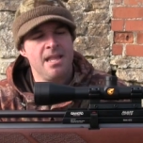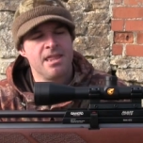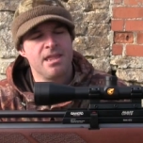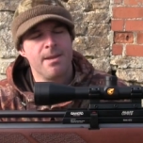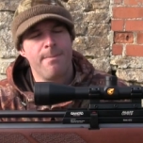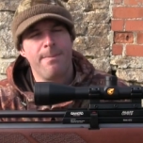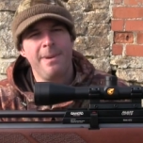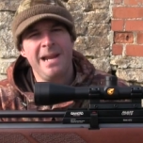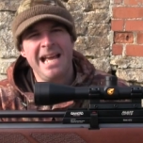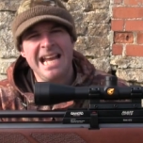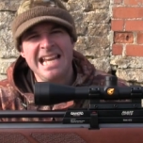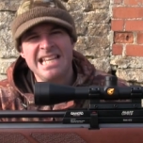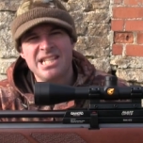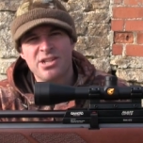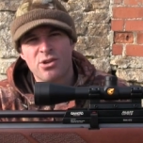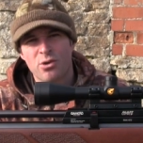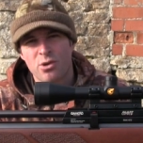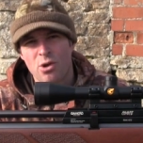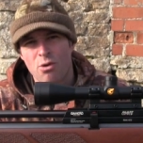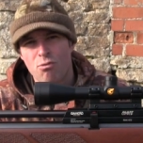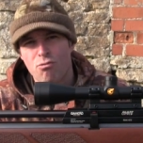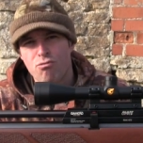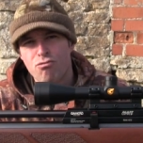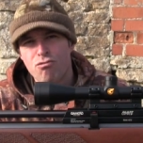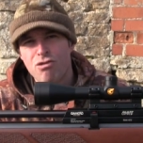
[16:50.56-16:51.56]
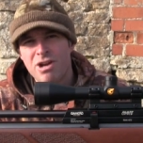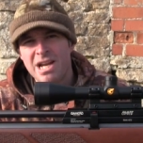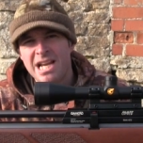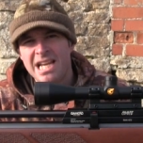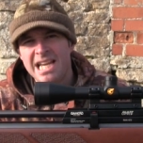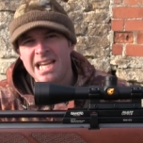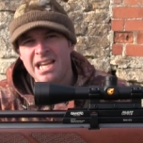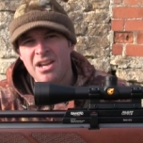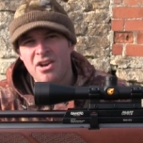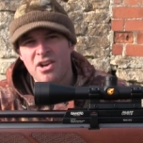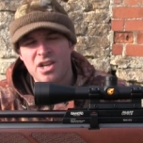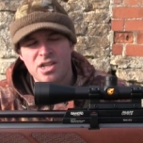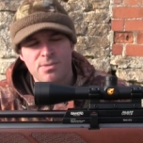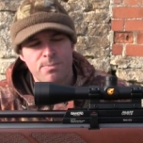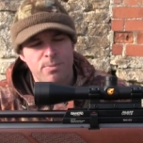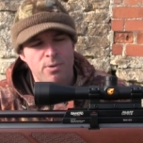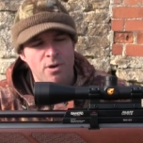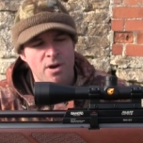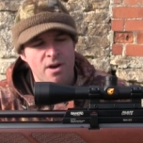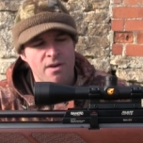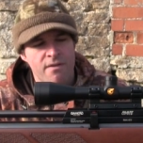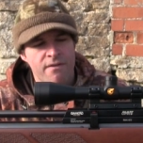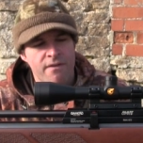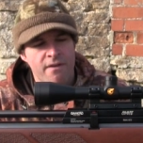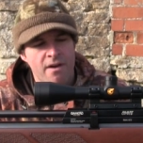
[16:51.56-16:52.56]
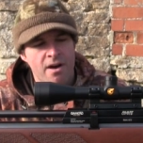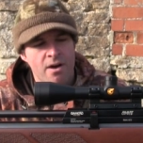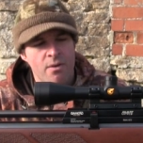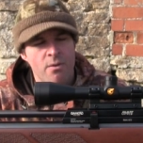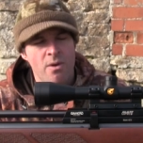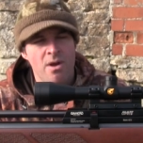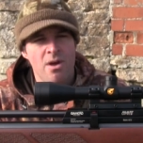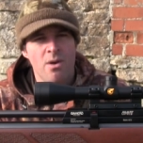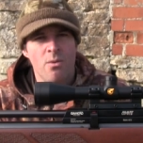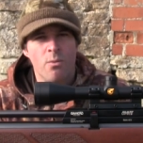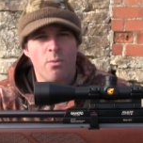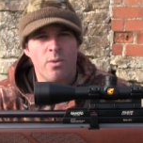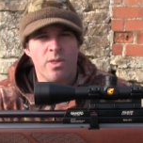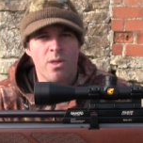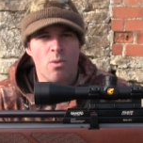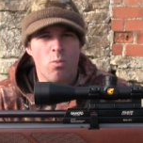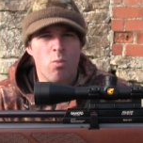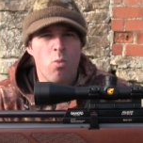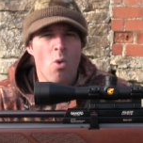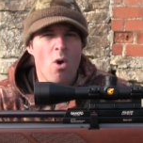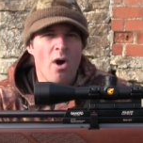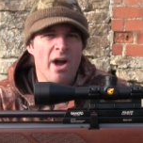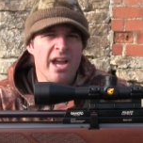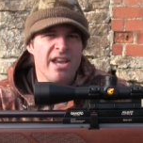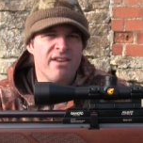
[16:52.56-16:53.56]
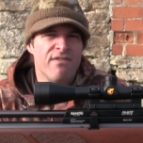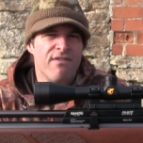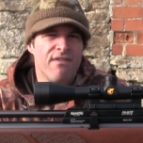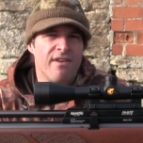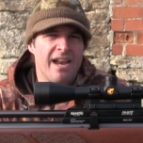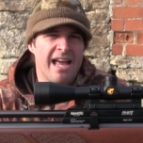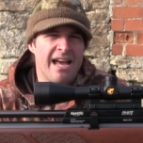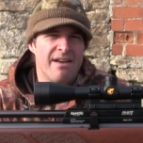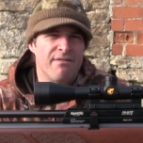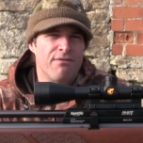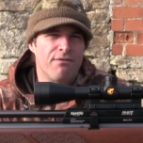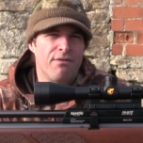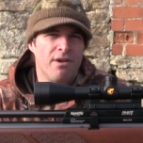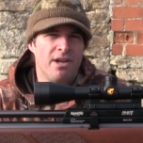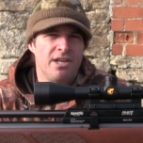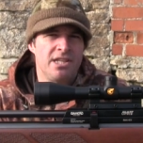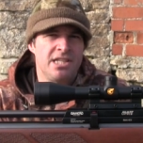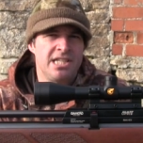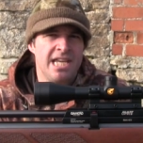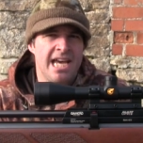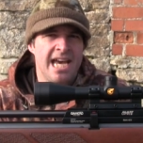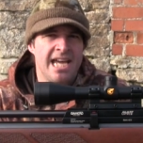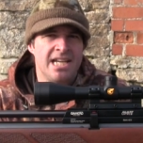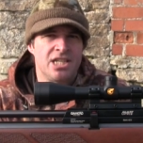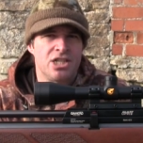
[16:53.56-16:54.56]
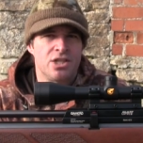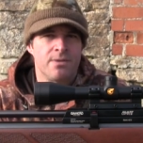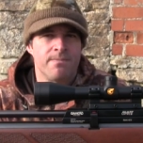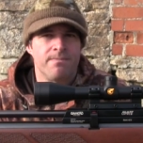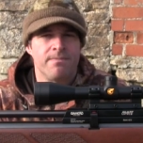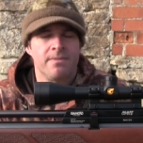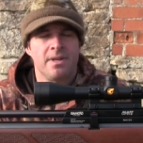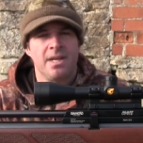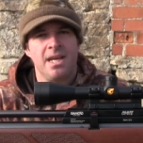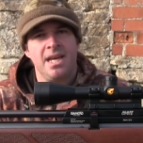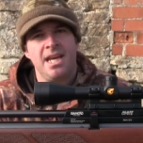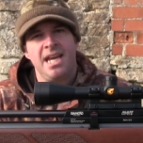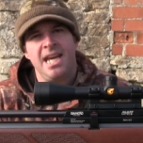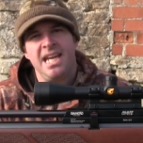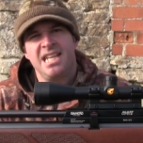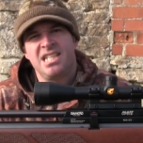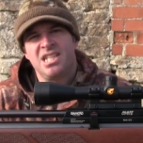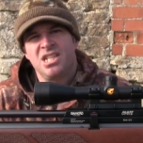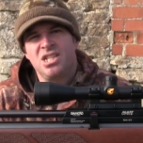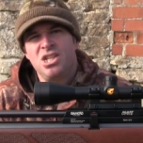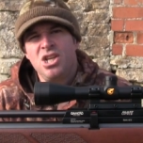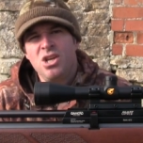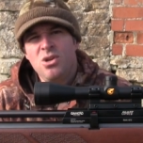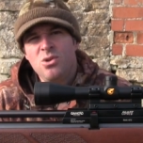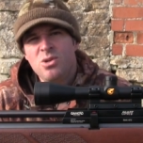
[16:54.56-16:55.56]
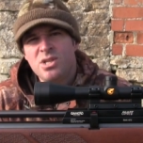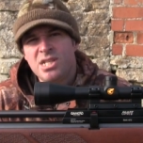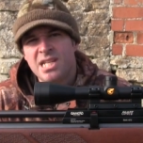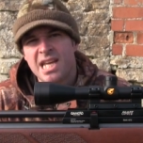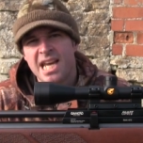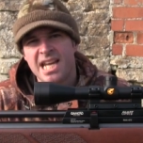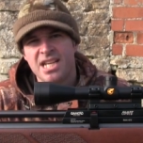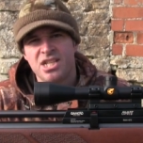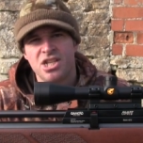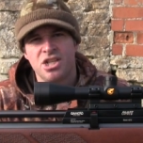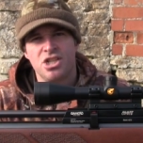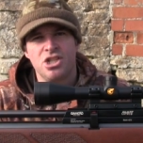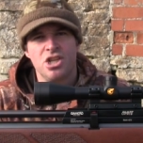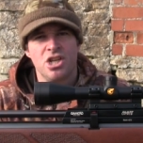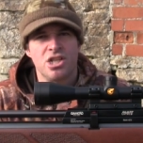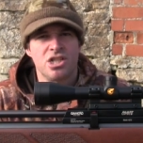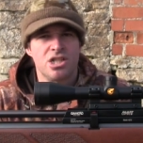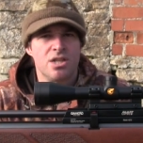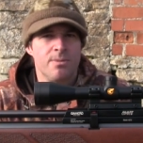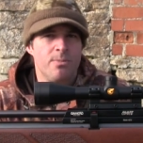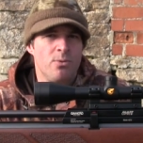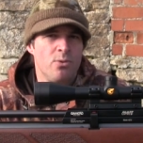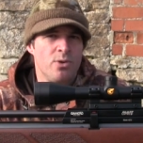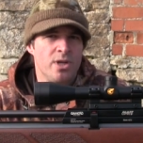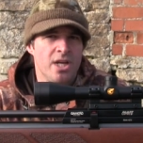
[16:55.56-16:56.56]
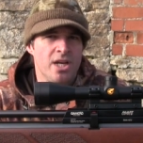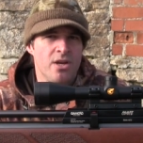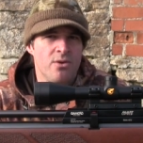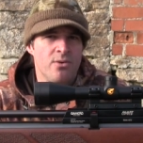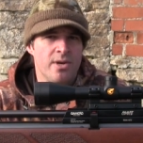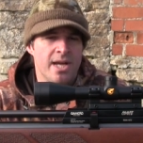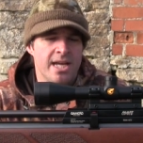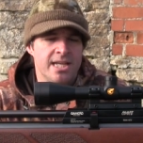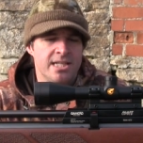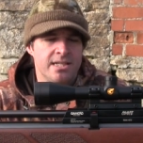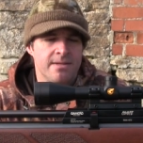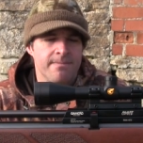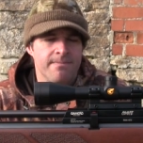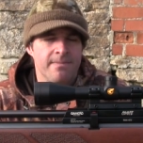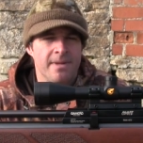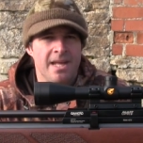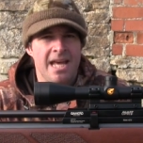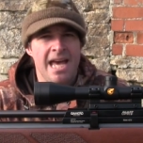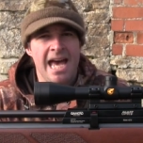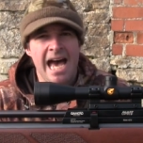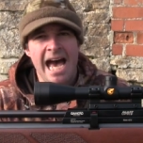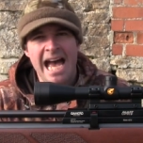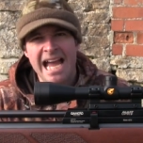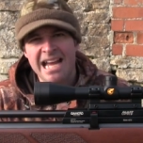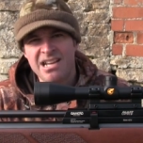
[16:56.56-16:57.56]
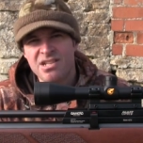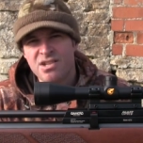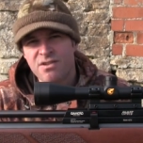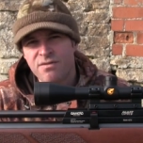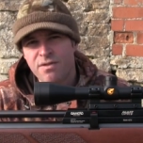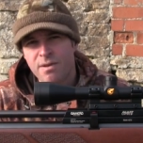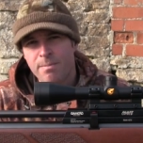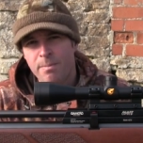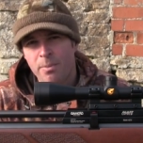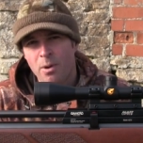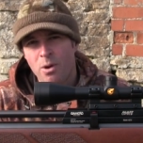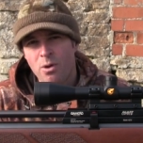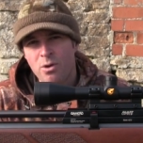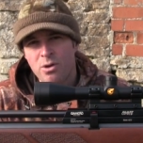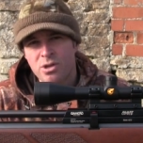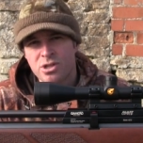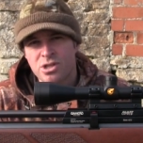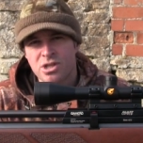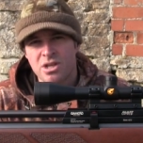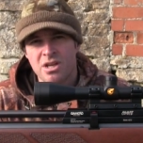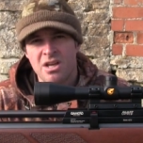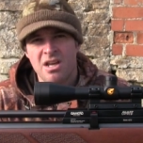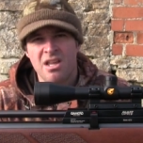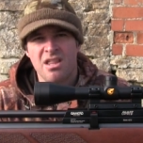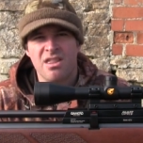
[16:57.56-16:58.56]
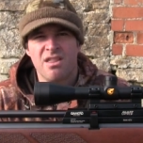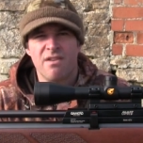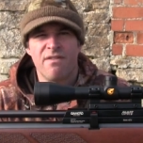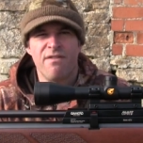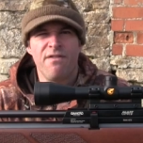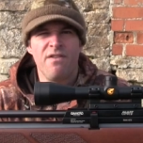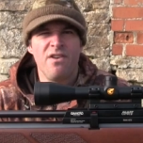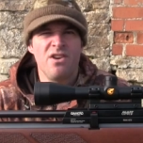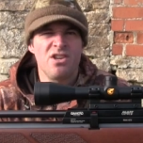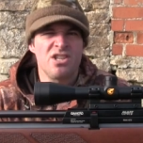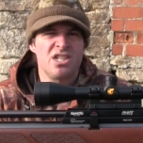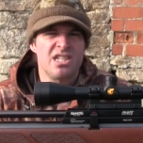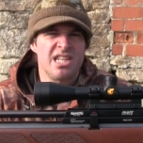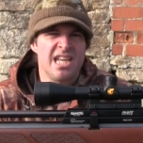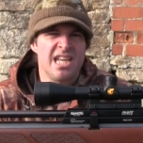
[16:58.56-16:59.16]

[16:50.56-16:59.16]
The blade's got a really nice profile with a wide flat front edge. It's a two-stage adjustable unit. Out of the box, the first